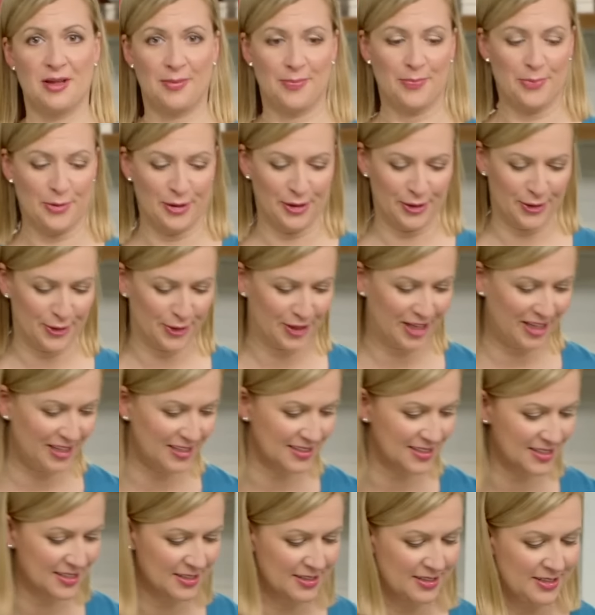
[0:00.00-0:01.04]
thumbprint
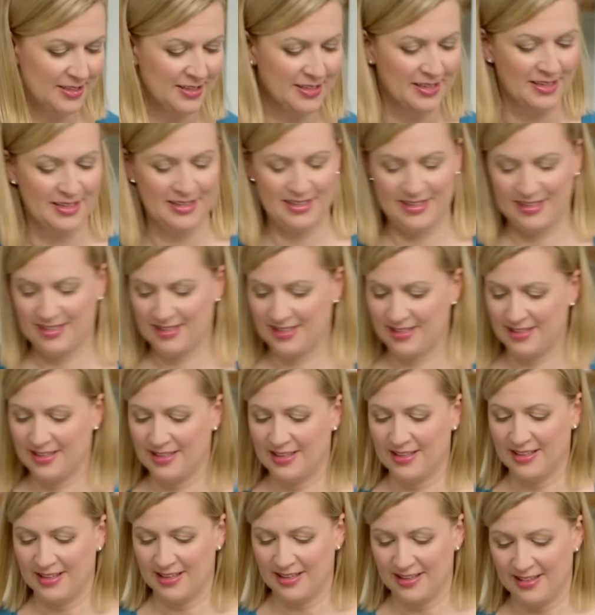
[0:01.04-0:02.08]
cookies.
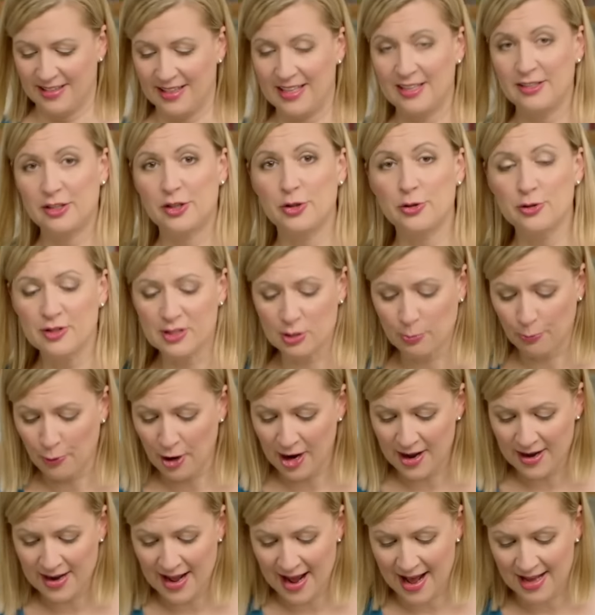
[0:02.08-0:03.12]
They do
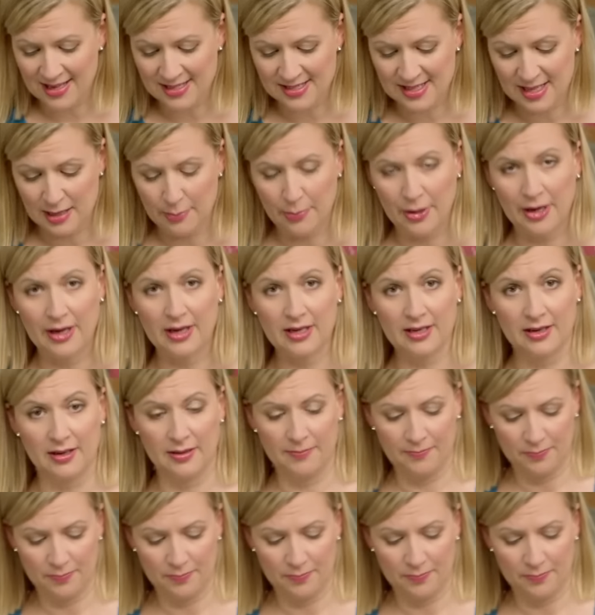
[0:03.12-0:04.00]
spread as they bake.